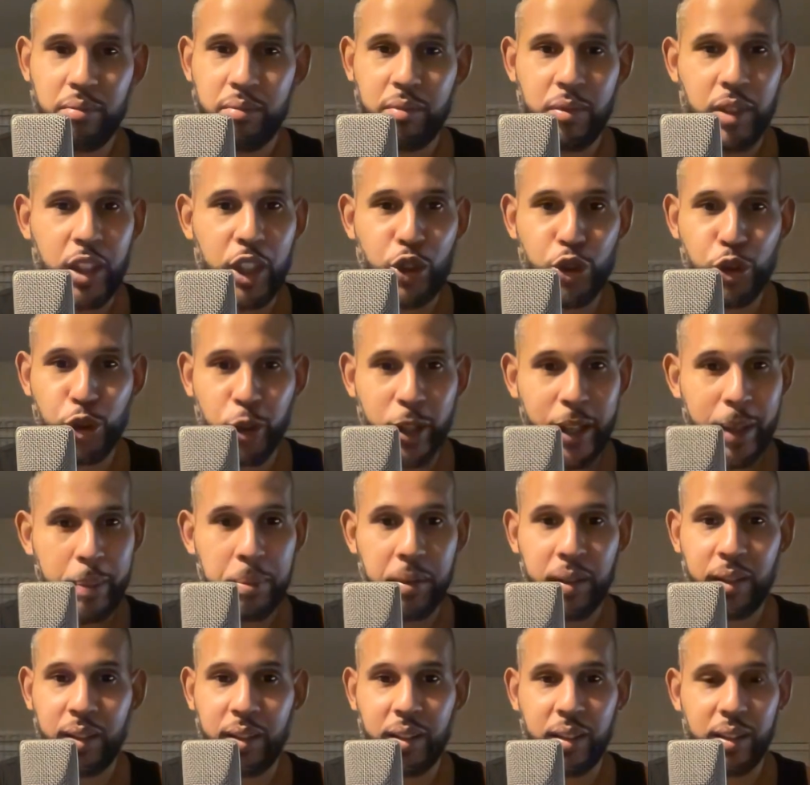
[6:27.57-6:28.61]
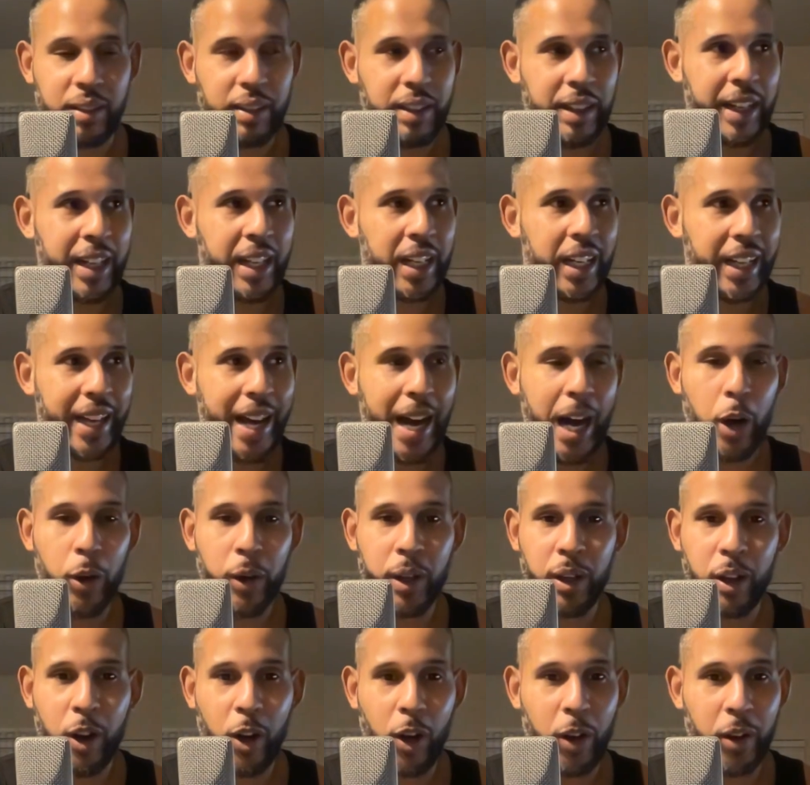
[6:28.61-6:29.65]
the trips, eating out
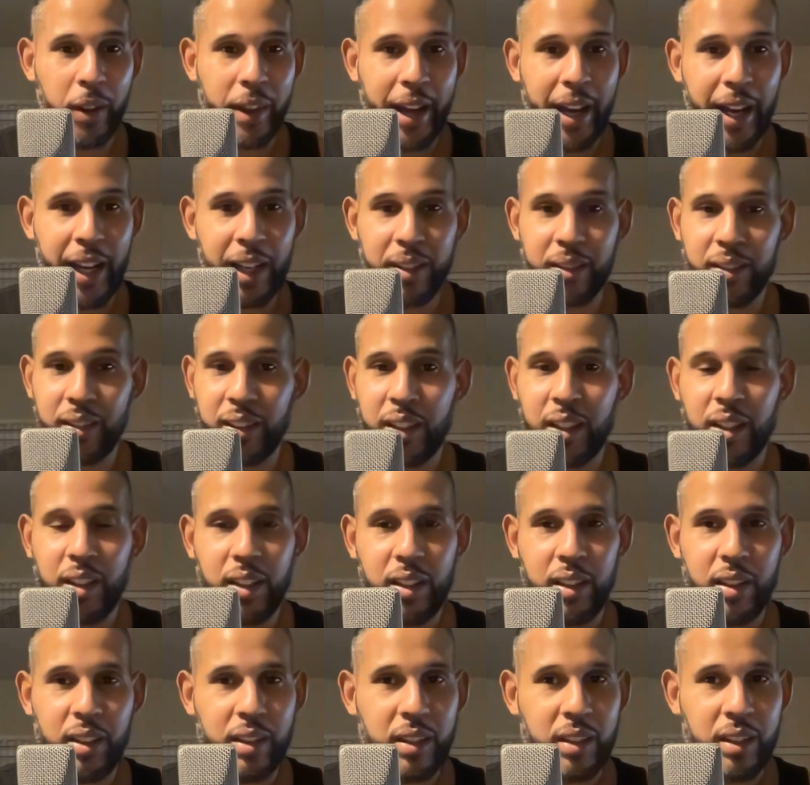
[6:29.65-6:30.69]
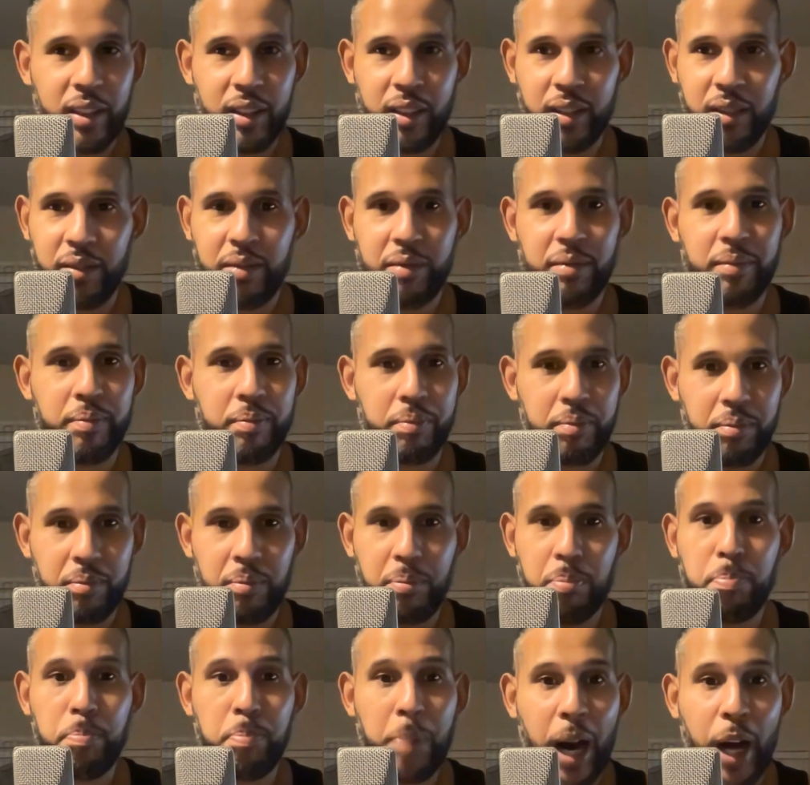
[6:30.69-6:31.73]
and all that,
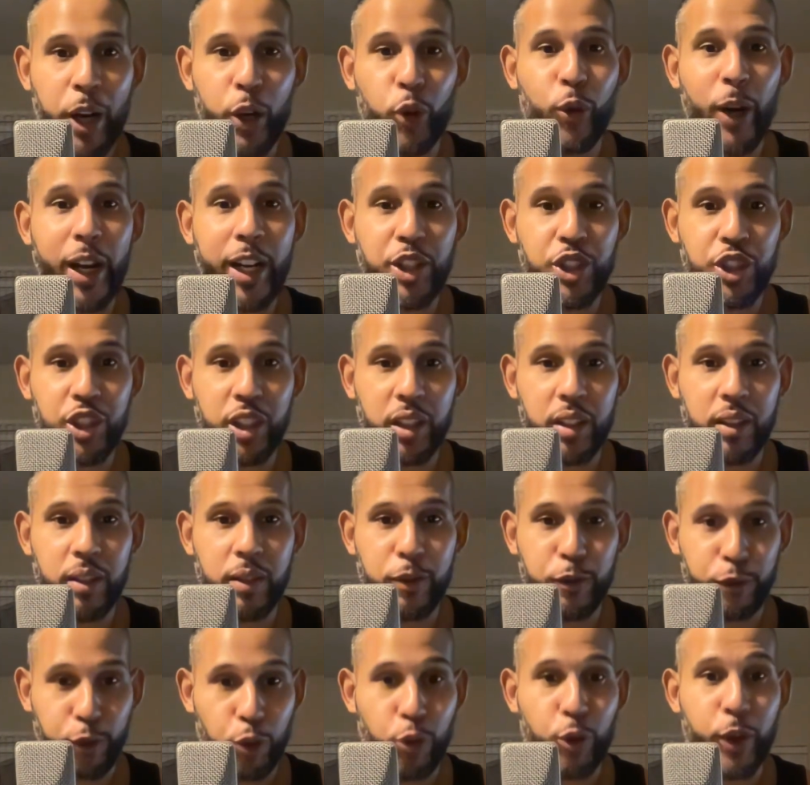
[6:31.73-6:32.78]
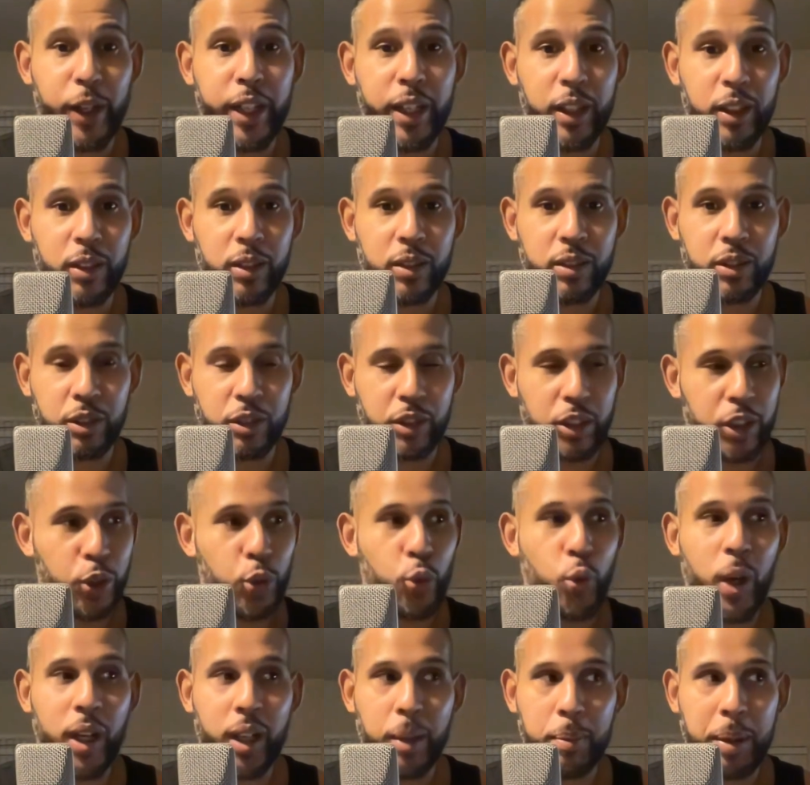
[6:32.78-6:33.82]
moderation, for real. You
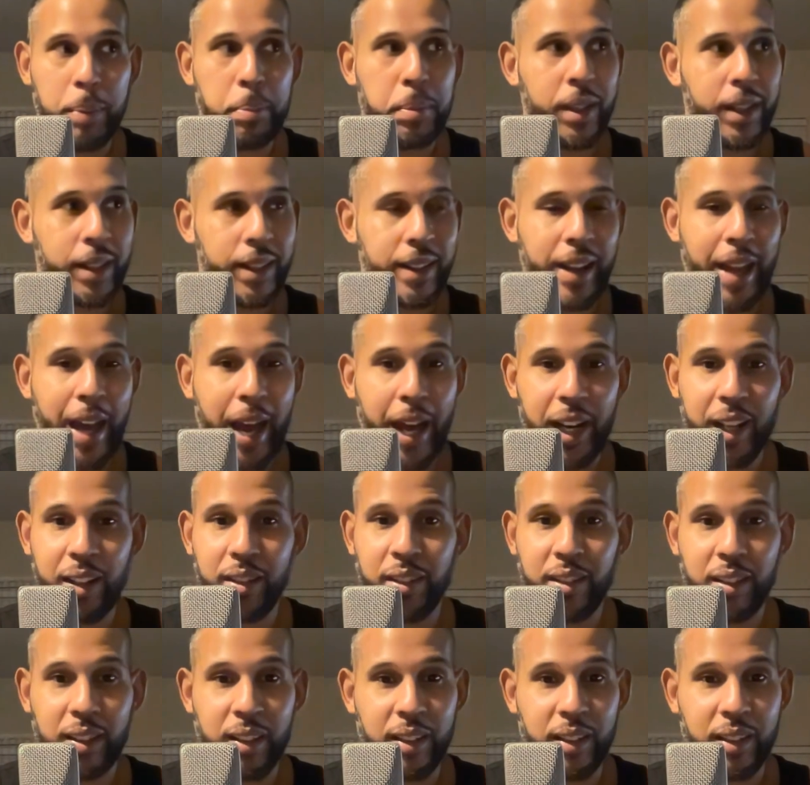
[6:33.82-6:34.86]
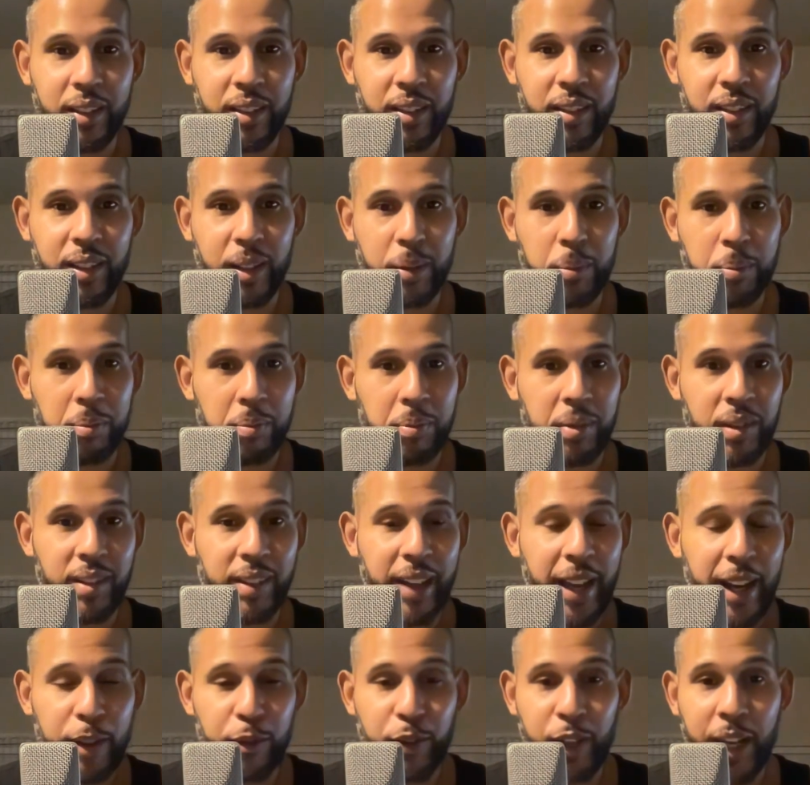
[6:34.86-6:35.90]
want to be putting that into some
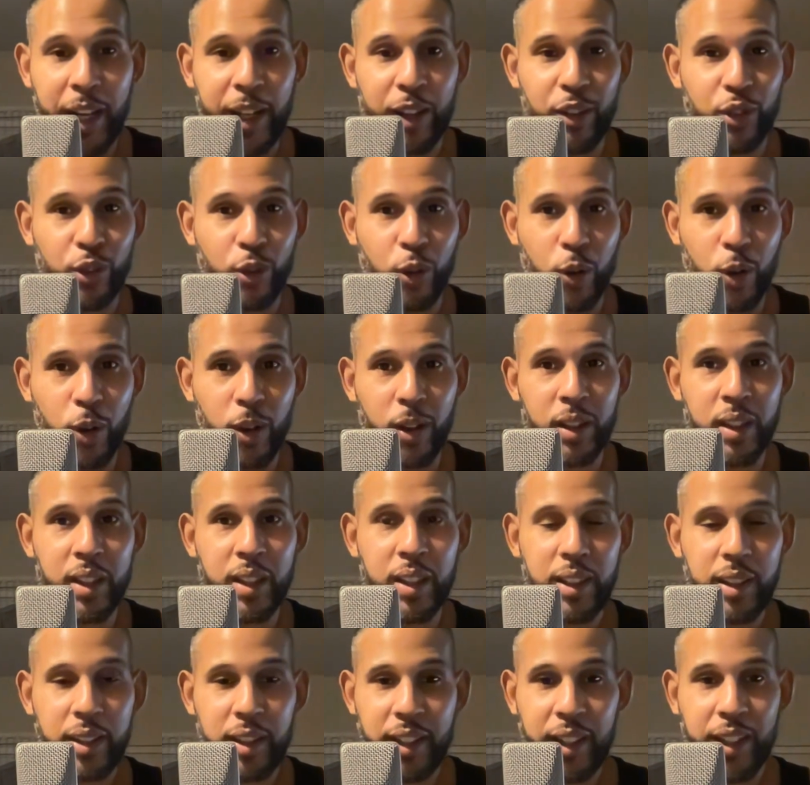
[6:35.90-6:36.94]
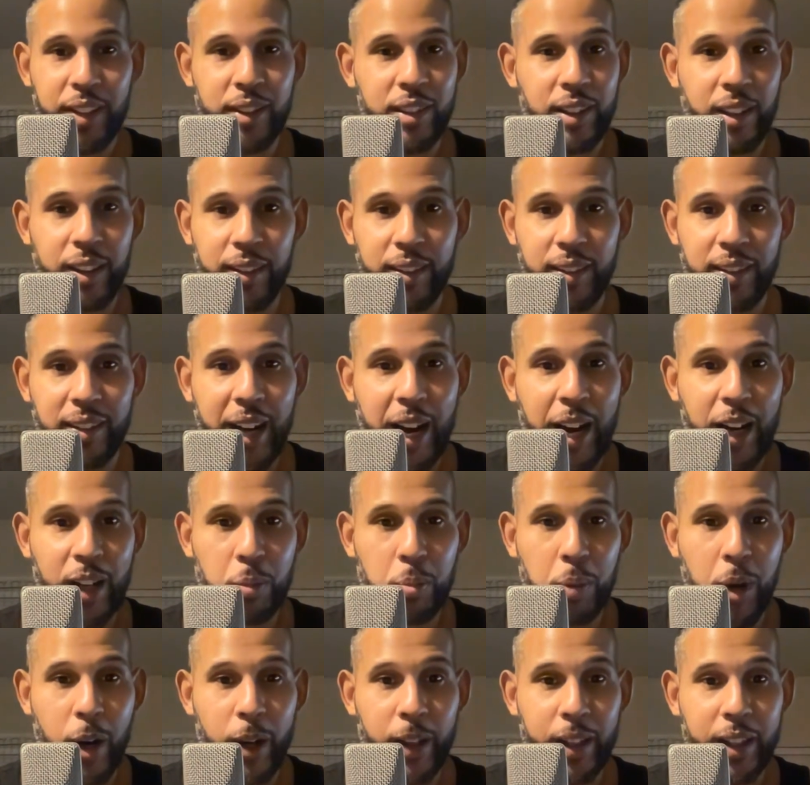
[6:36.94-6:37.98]
savings or into the stock
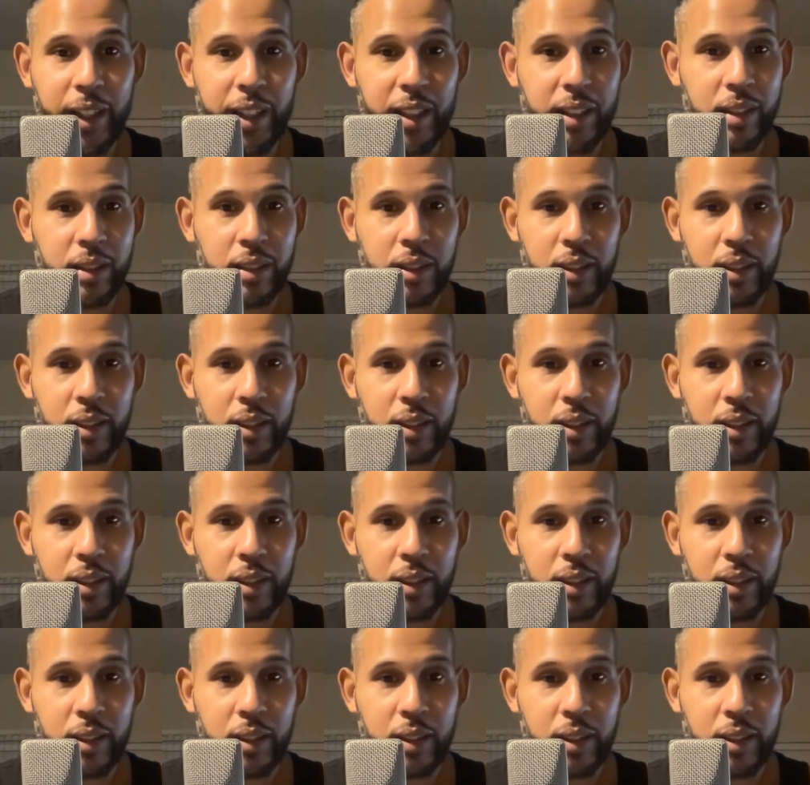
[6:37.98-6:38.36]
market.